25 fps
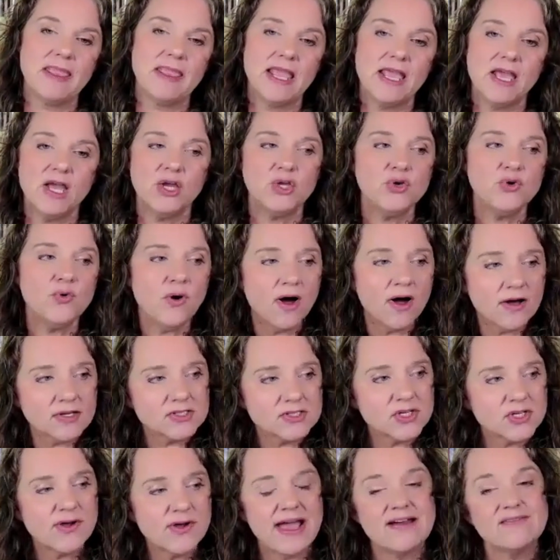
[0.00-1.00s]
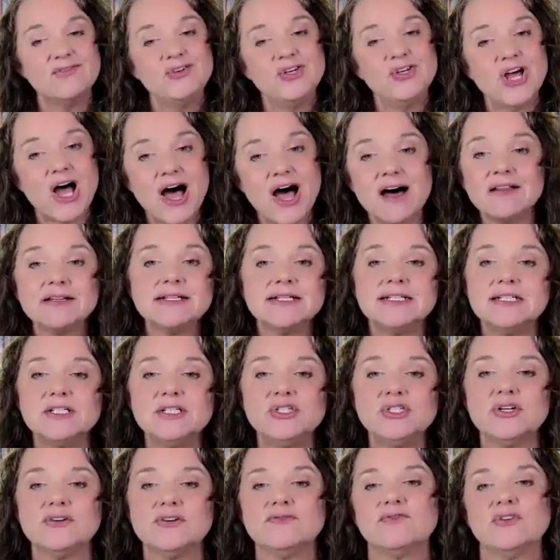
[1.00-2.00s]
You also have
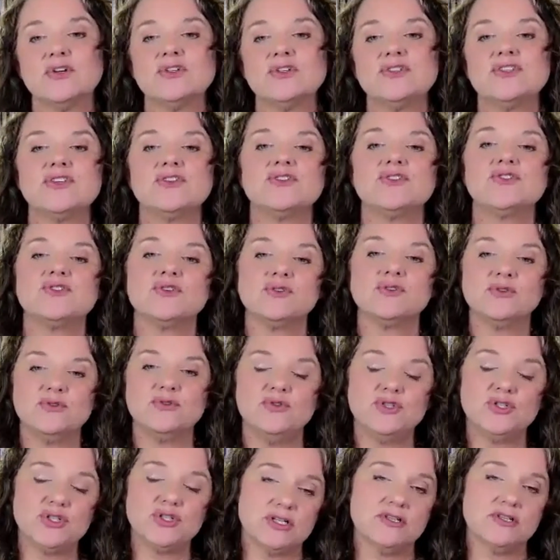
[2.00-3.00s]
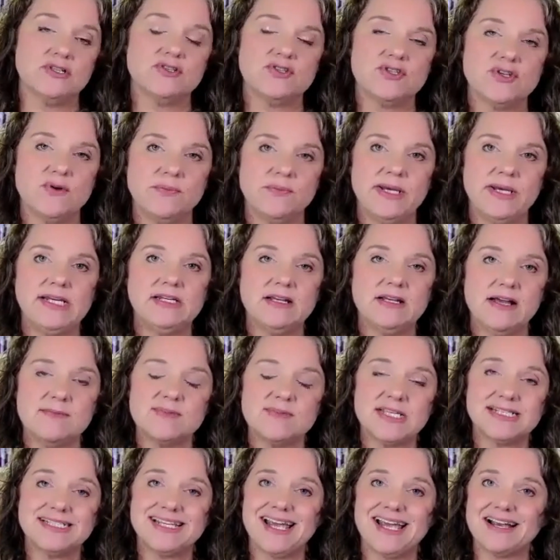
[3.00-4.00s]
knowledge versus solution. So many
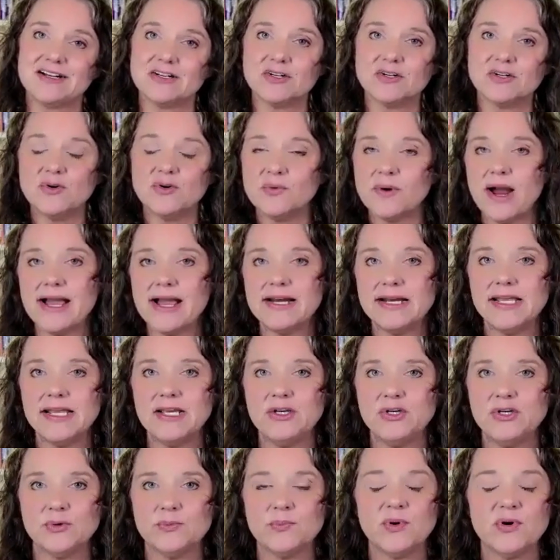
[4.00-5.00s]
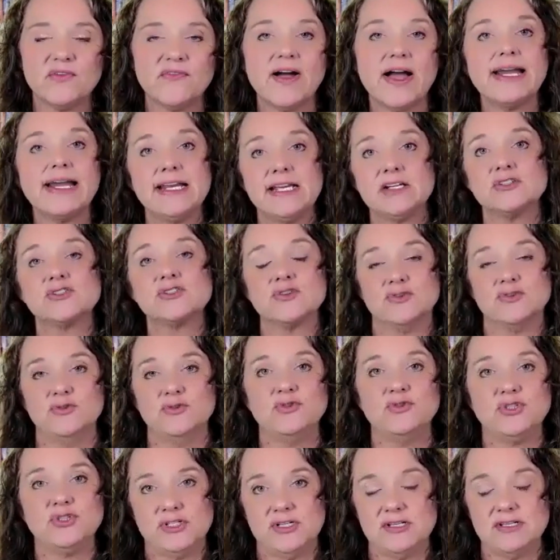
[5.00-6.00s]
times in technical writing, you're providing a
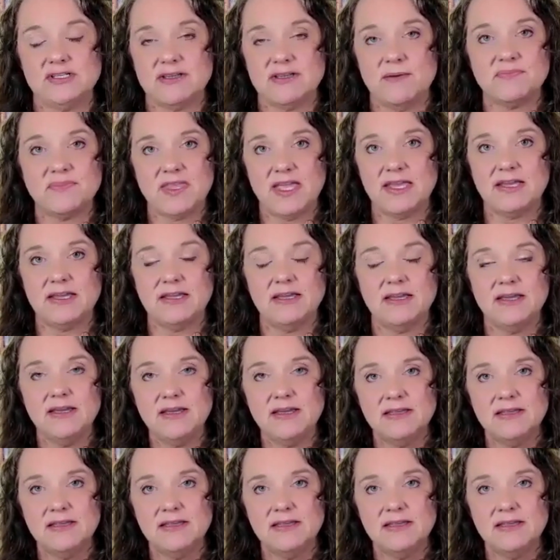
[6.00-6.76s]
solution to something.